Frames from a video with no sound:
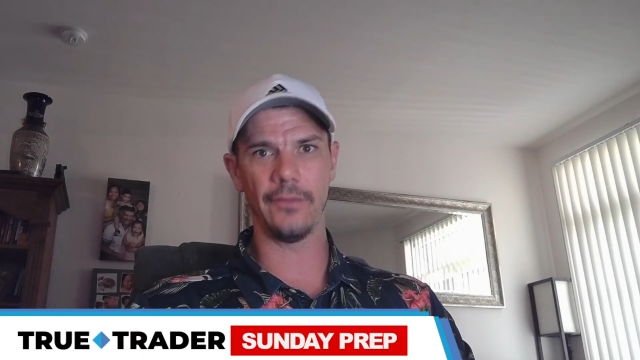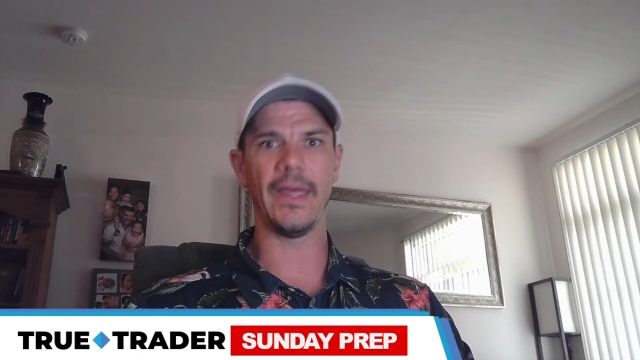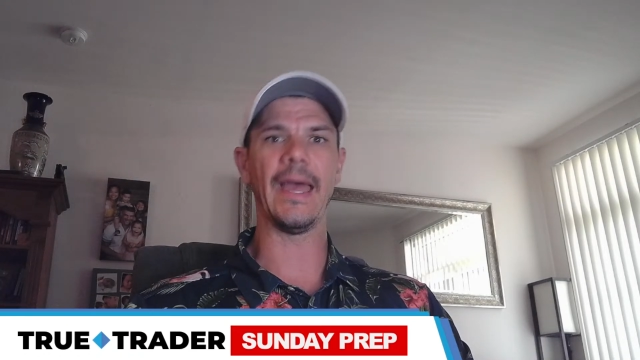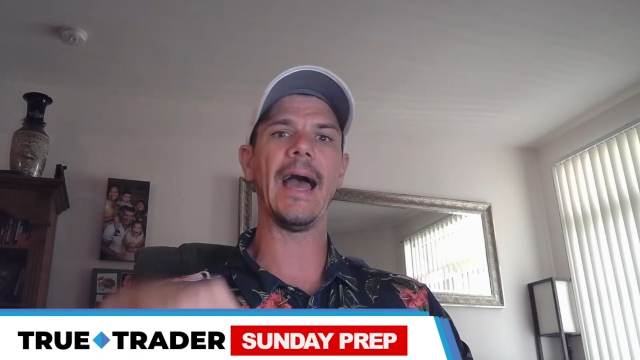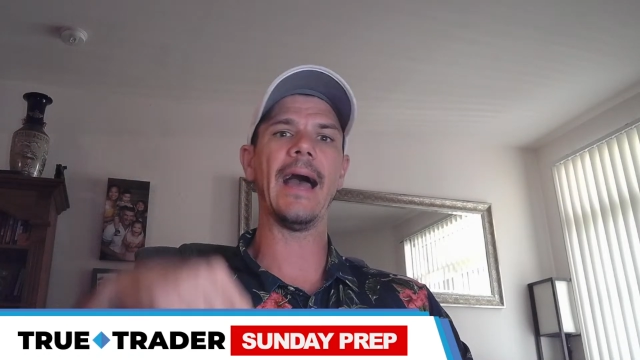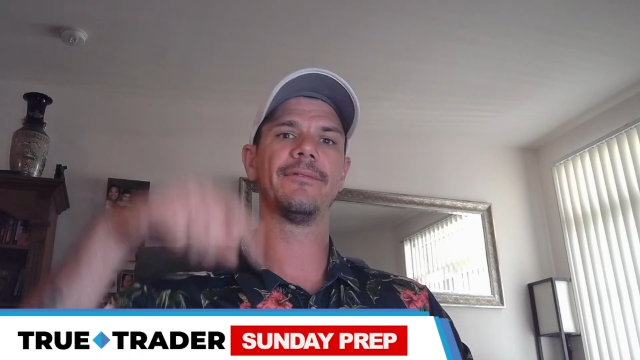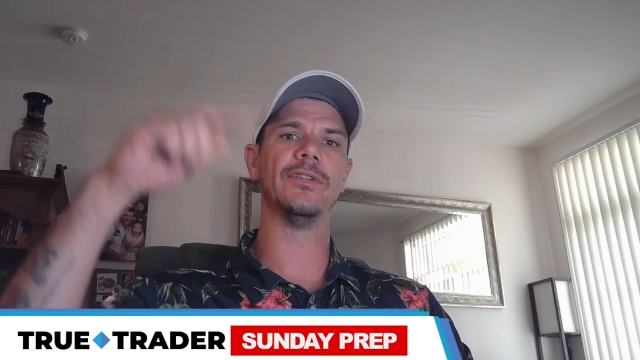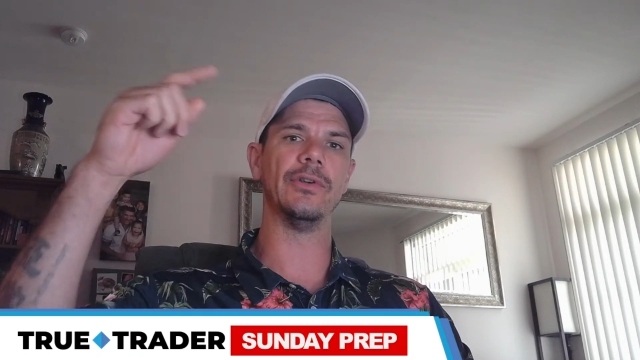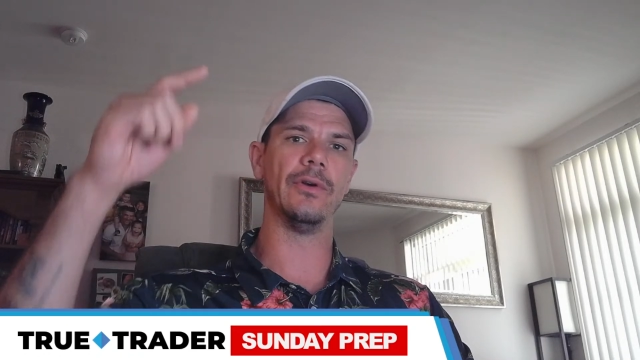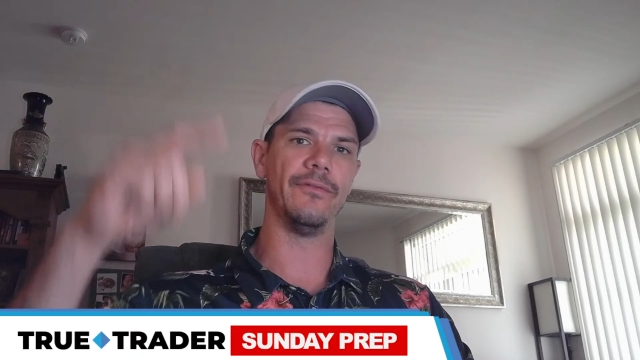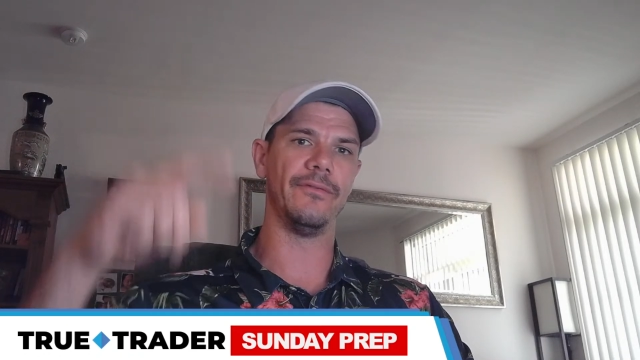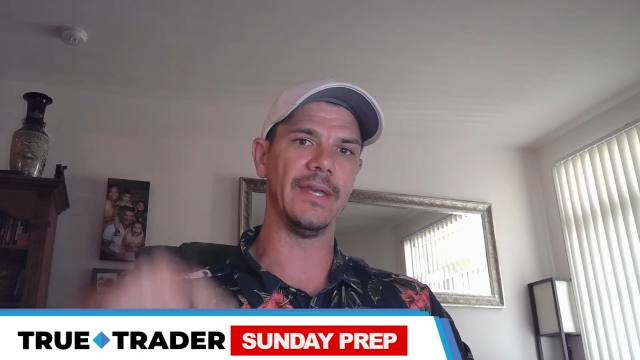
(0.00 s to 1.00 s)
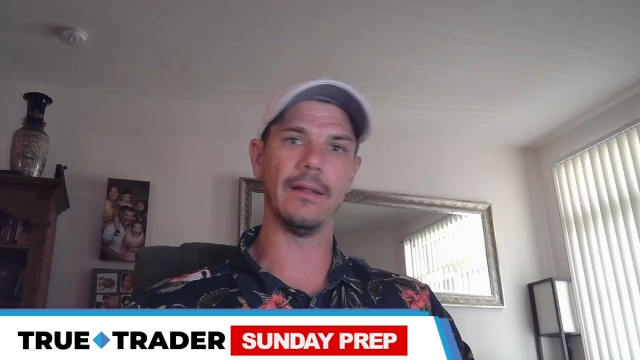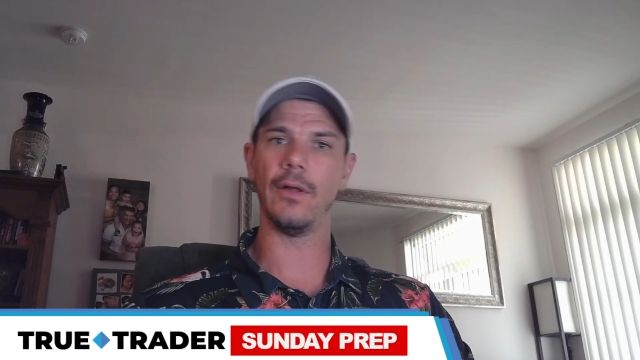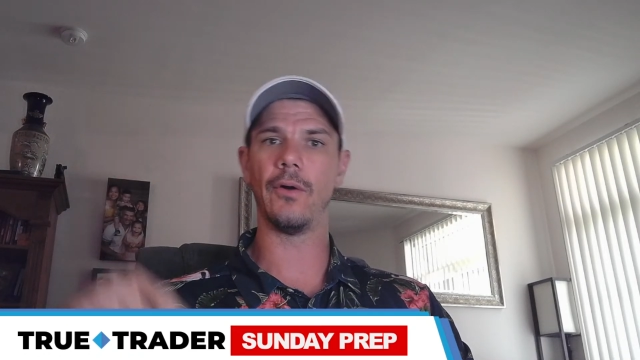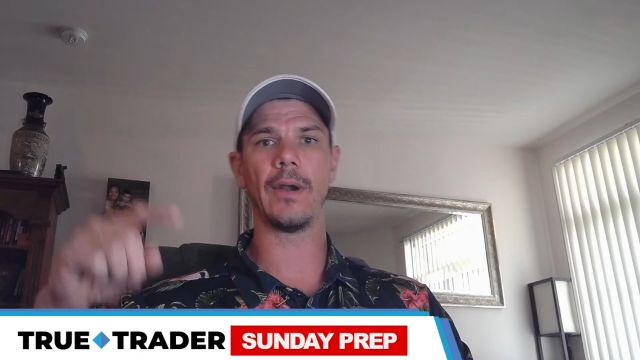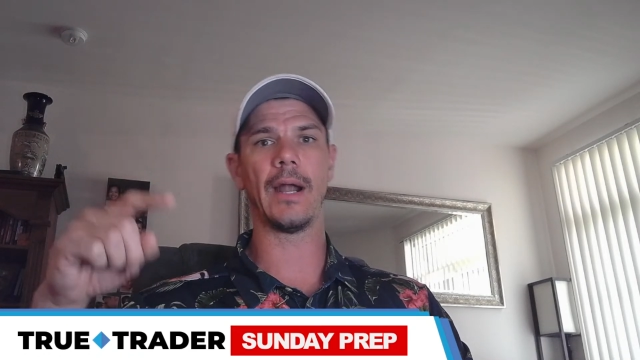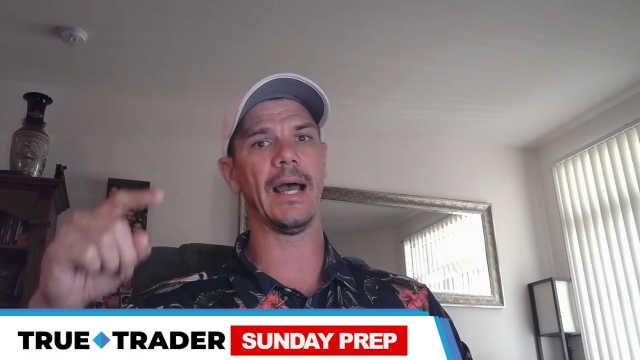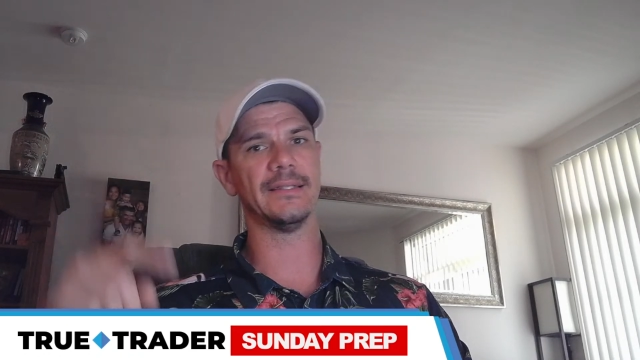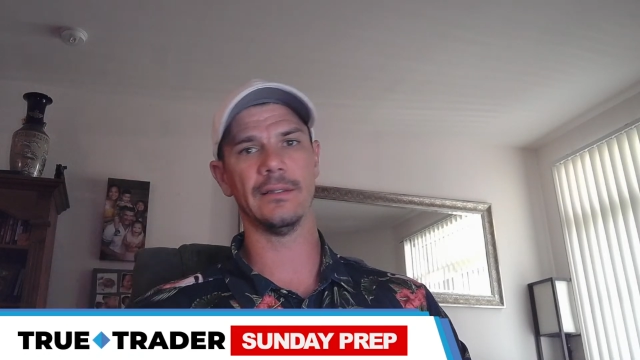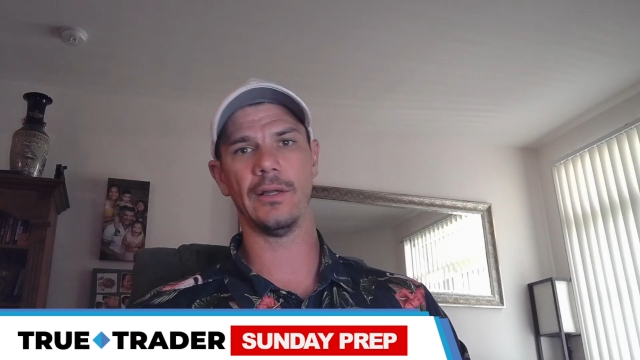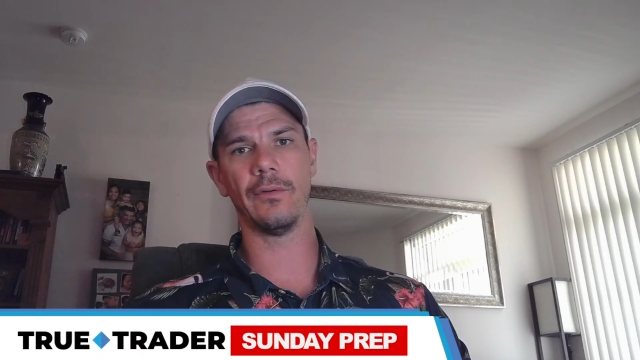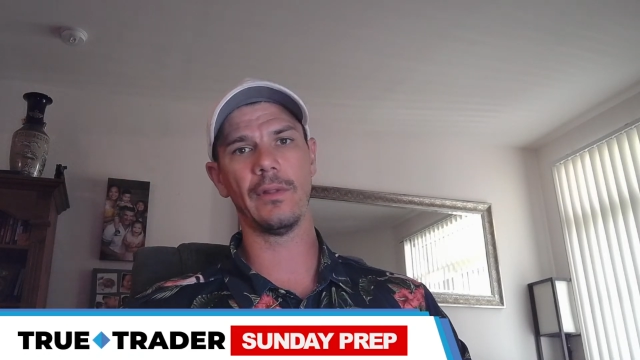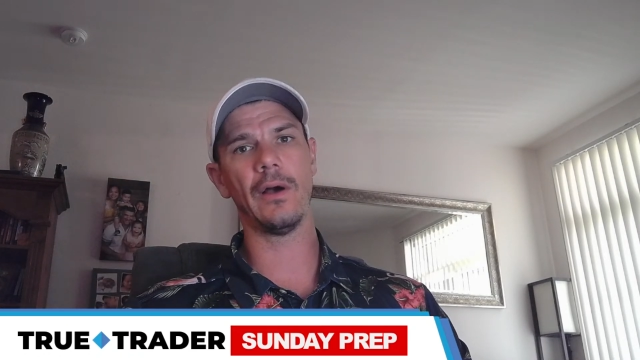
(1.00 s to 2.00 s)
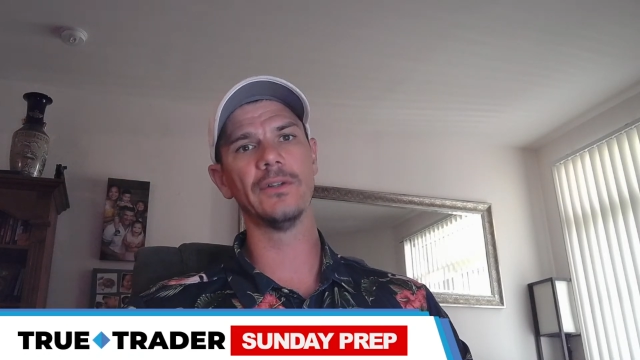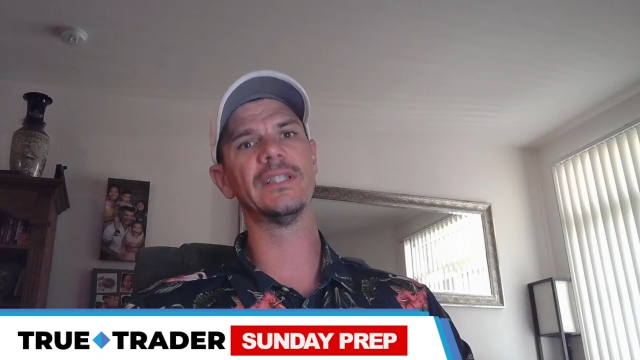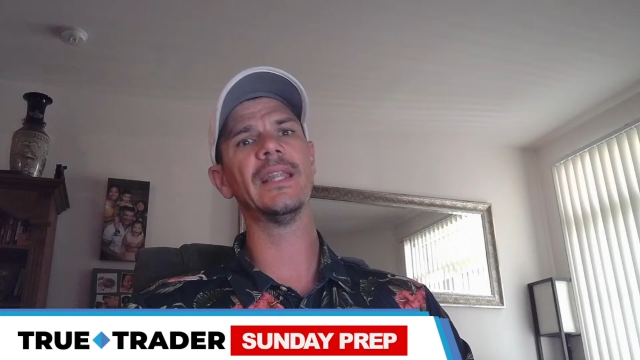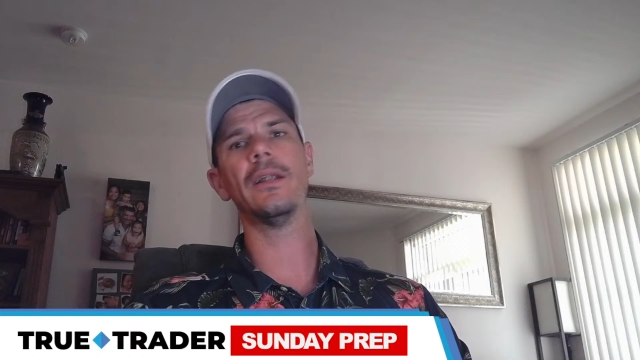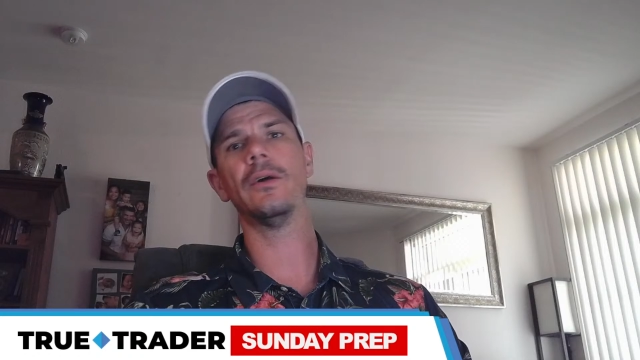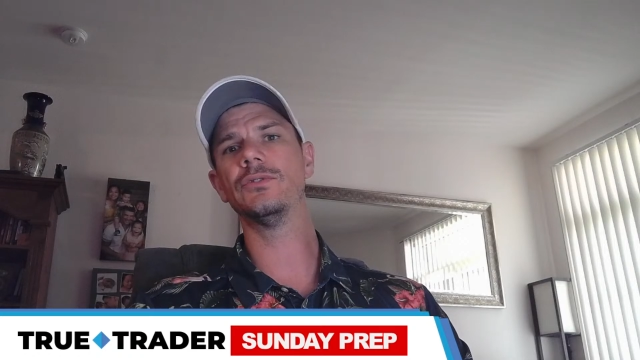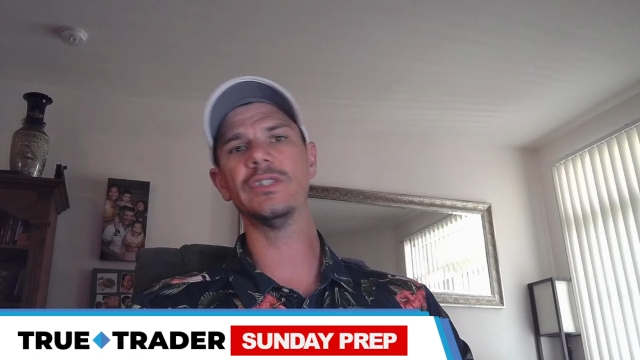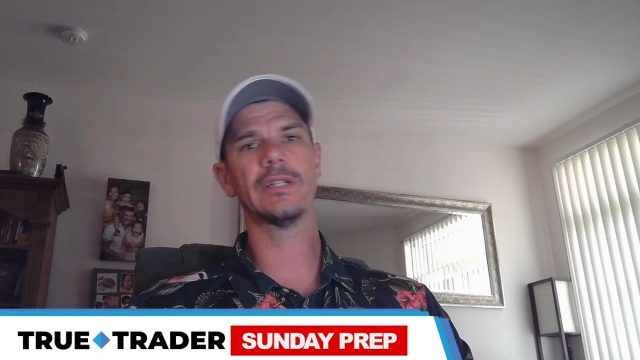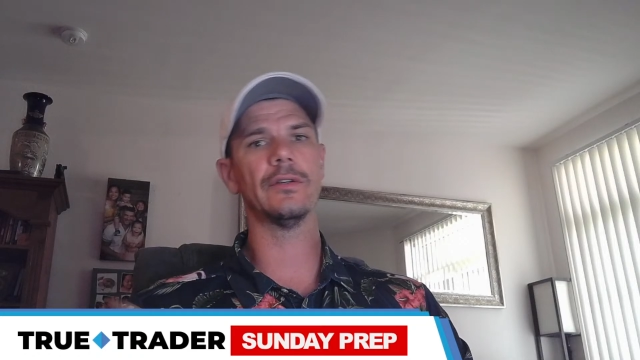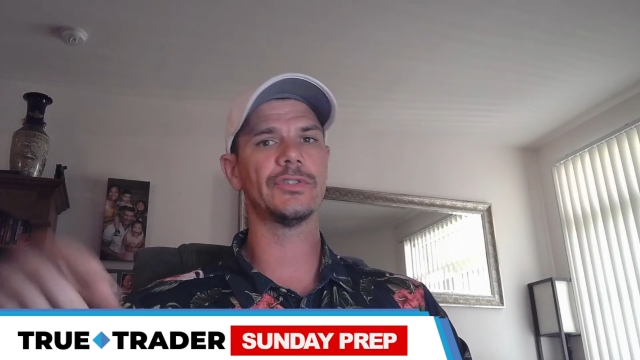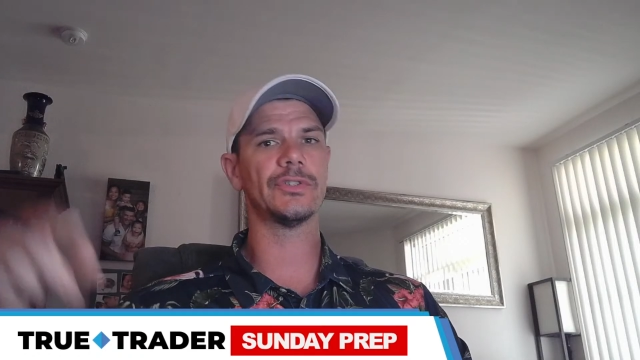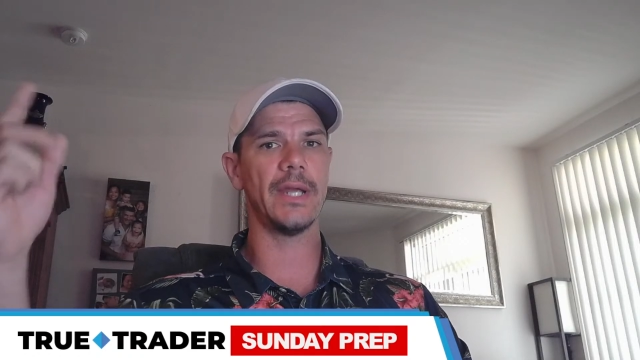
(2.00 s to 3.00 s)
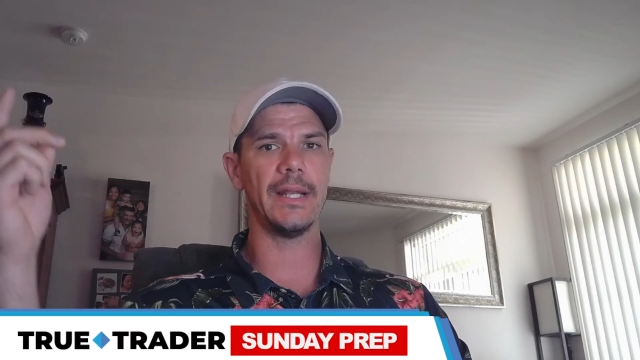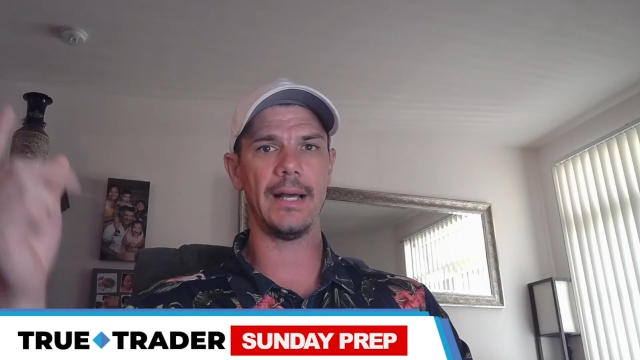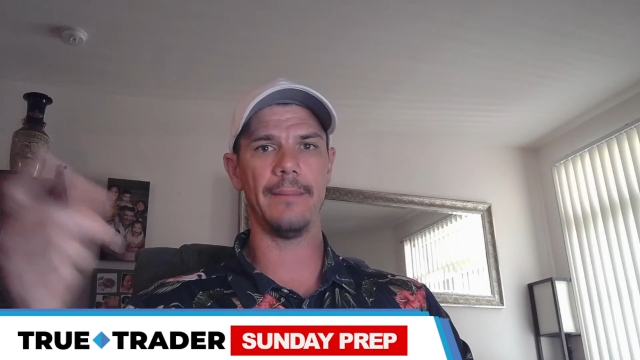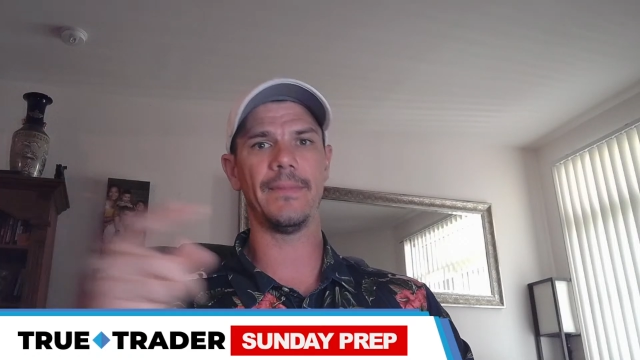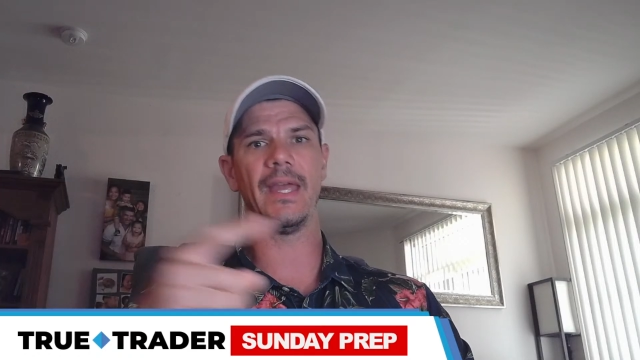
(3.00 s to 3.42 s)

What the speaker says: They have to do it via lower highs and lower lows, and they don't just go straight up.